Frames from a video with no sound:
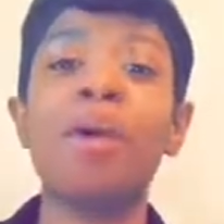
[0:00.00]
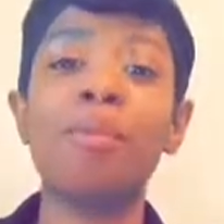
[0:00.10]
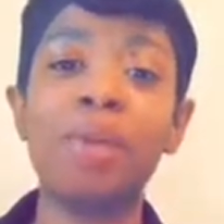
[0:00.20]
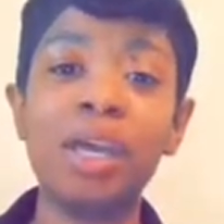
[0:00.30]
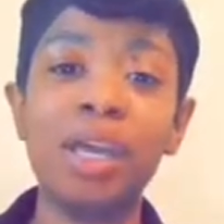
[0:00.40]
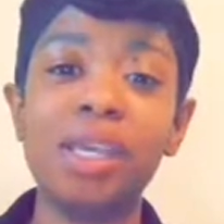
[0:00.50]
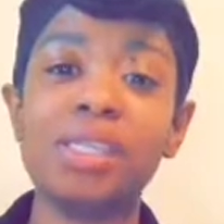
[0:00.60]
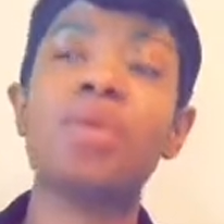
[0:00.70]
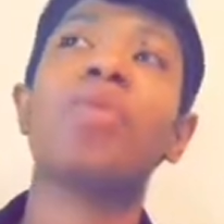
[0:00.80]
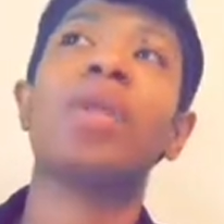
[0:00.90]
But
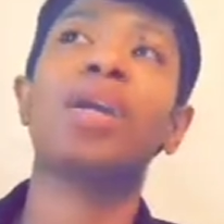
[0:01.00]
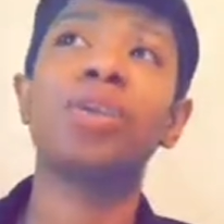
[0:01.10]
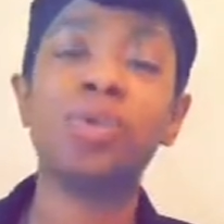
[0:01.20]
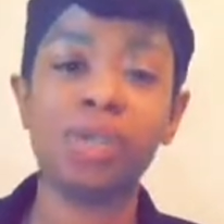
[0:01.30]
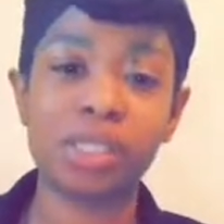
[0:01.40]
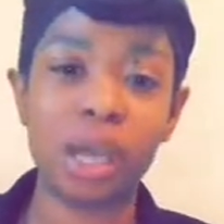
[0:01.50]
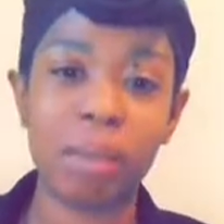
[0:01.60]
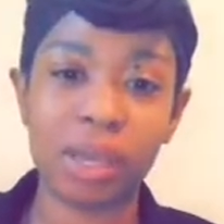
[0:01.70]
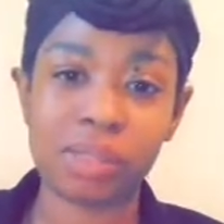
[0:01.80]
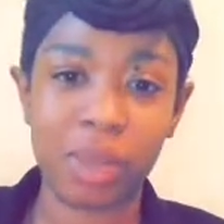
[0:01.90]
what I do want to talk
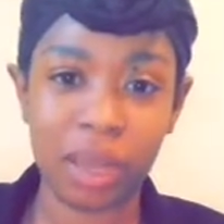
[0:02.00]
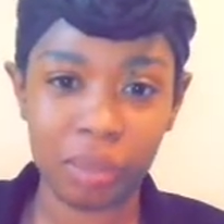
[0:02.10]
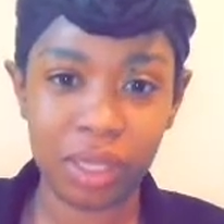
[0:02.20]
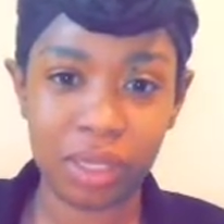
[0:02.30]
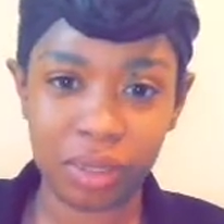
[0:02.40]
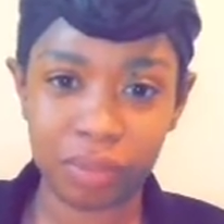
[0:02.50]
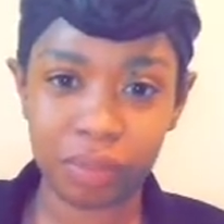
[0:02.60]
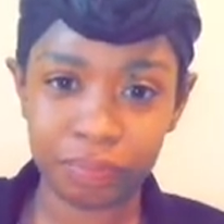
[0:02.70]
about is my opinion.